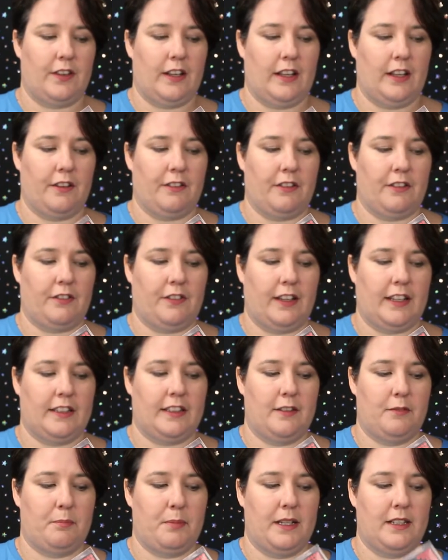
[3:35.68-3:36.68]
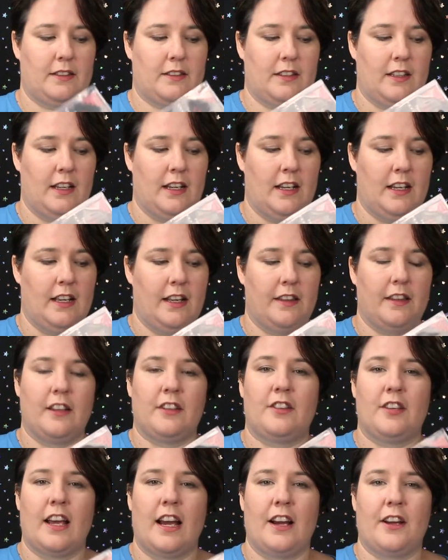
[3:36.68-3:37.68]
Hello, reflective bits. The
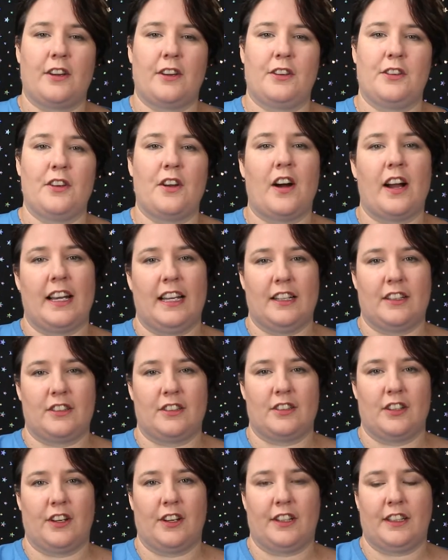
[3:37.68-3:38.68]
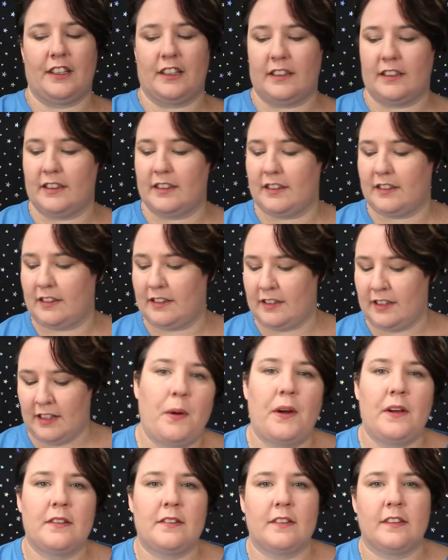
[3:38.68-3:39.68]
Chowgu 9-inch circulars.
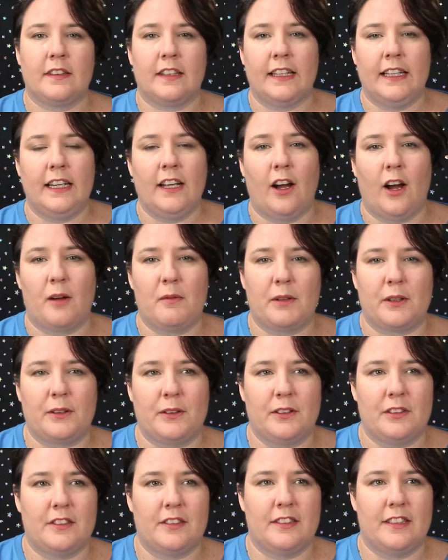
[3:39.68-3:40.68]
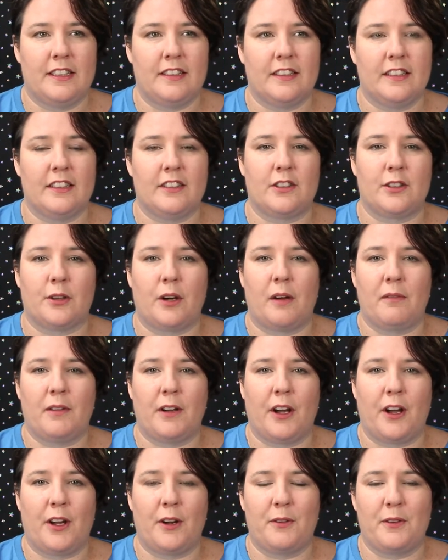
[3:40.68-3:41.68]
Personally, I'm a loose knitter, so I'm
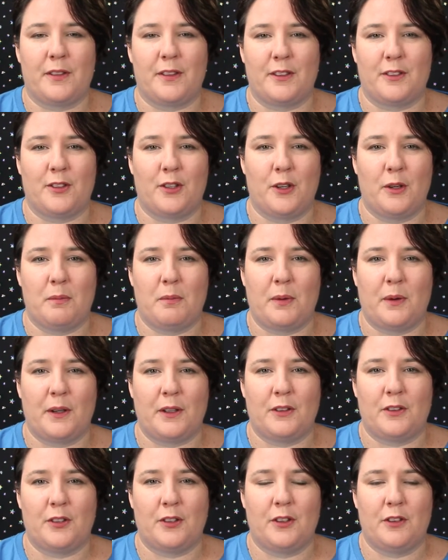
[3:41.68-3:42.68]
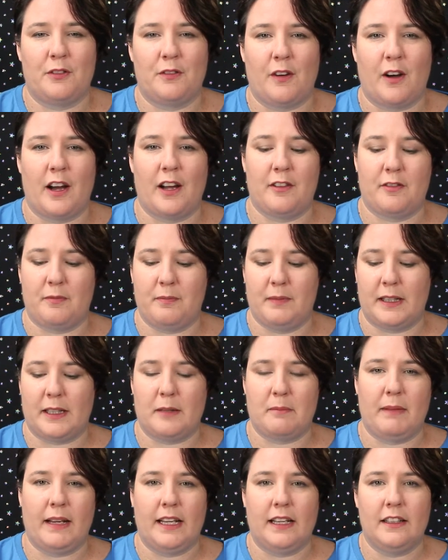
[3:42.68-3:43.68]
going with the 2.25
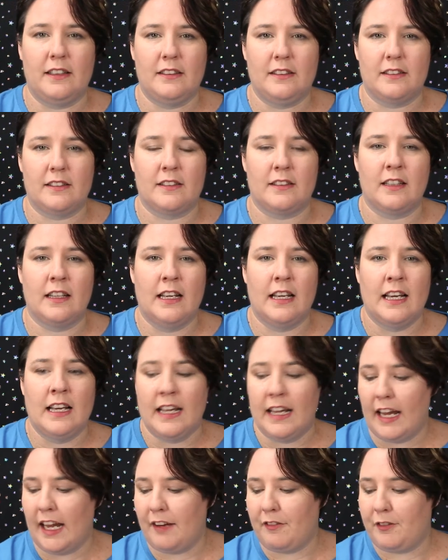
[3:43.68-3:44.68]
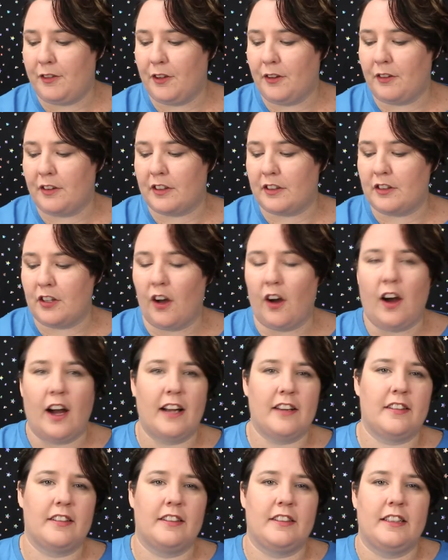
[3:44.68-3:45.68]
millimeters. If you're a
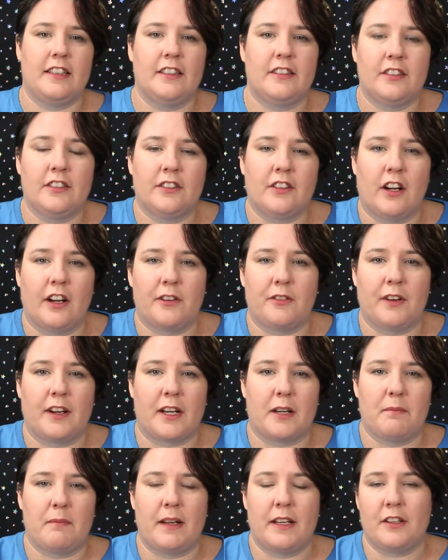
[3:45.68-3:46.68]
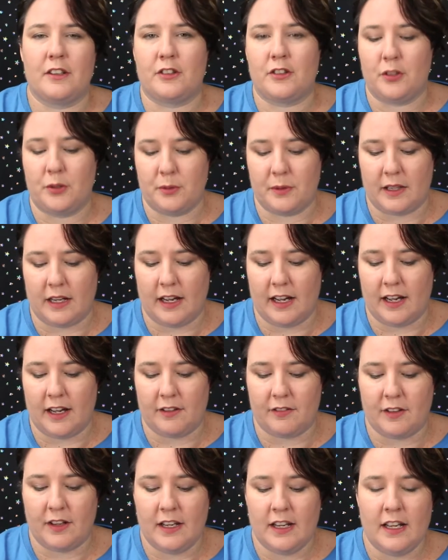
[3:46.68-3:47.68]
tighter knitter, I'd recommend a
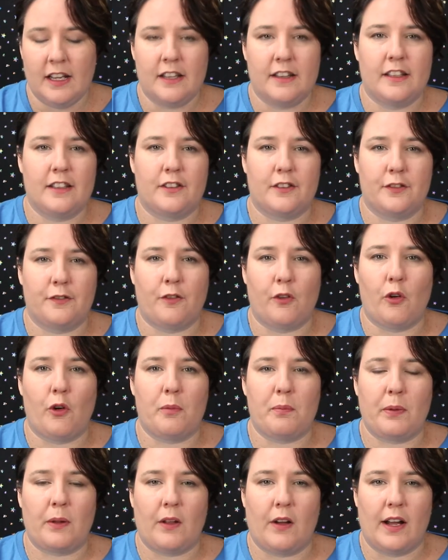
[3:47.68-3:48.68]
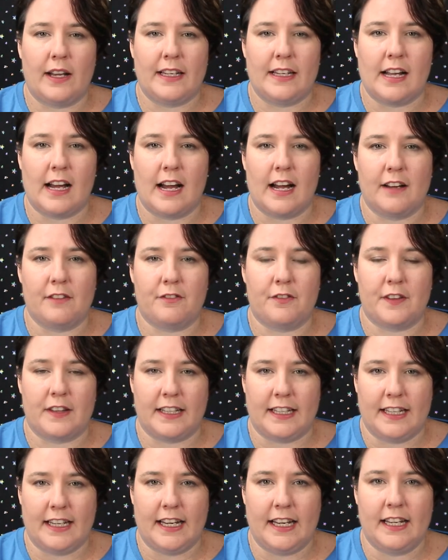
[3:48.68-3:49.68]
2.5. This 4-ply yarn for the
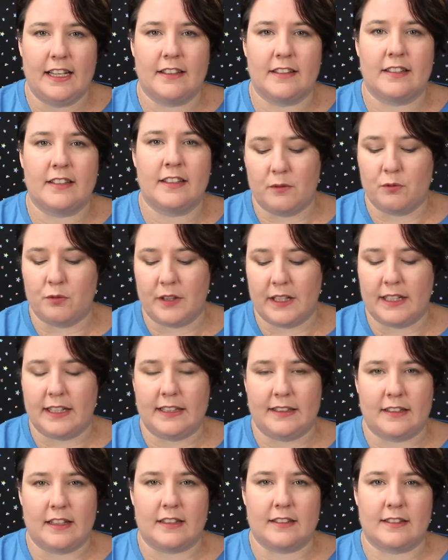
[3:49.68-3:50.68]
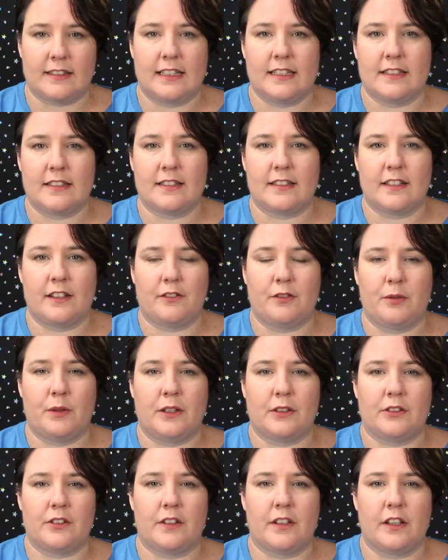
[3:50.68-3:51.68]
kit really does lend itself
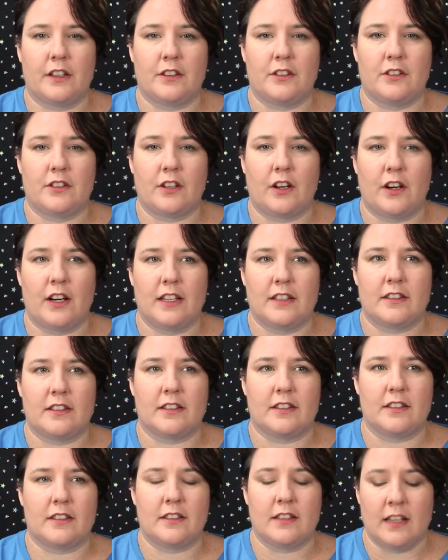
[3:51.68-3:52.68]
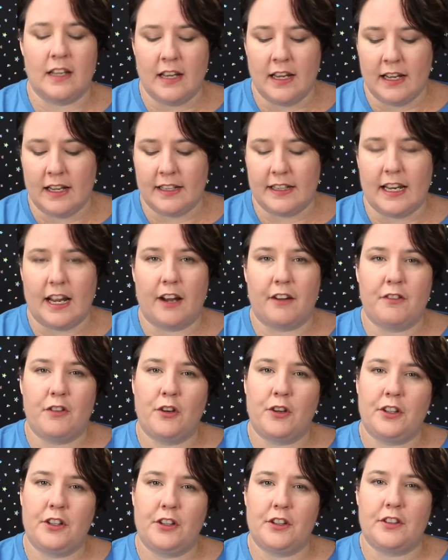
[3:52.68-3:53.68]
well to those sizes. Now, if
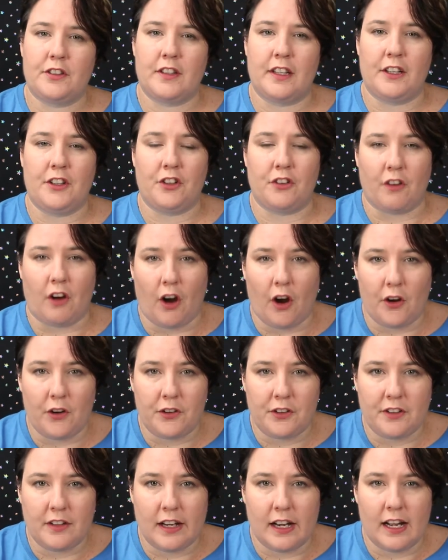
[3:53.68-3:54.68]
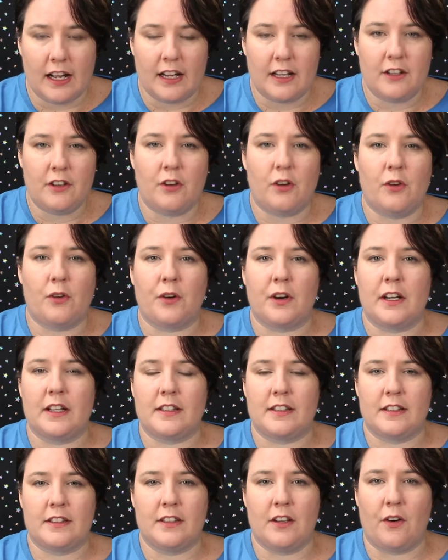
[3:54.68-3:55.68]
you're using your own yarn or
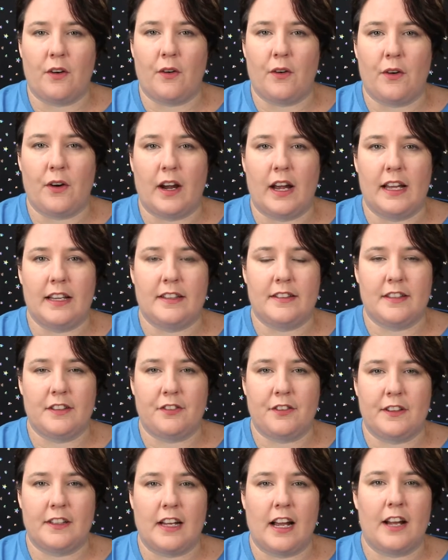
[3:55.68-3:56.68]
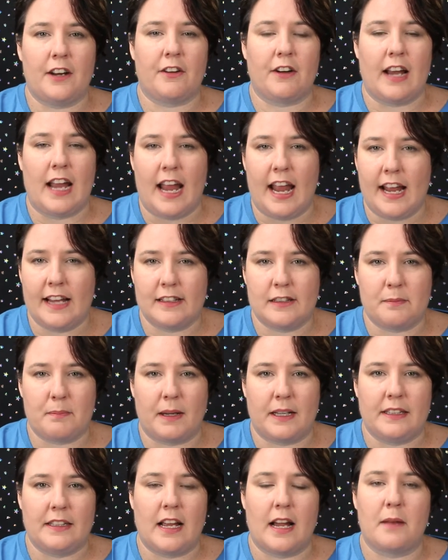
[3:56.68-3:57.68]
a different yarn or a hand
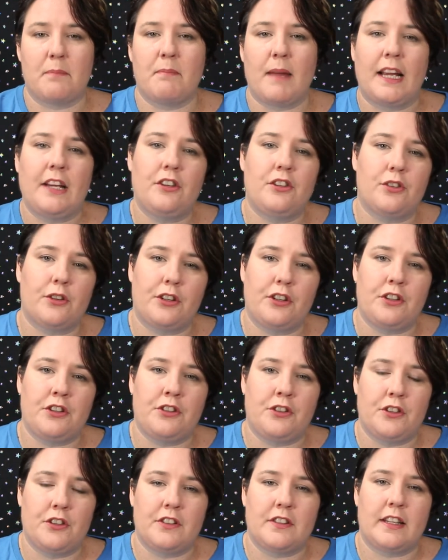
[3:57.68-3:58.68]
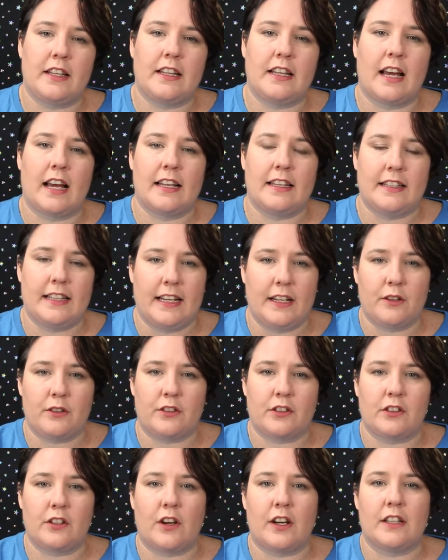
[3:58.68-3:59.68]
spun yarn, make sure you're using a needle
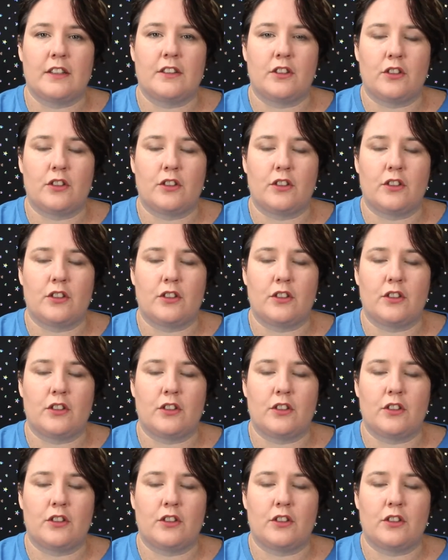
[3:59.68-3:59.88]
size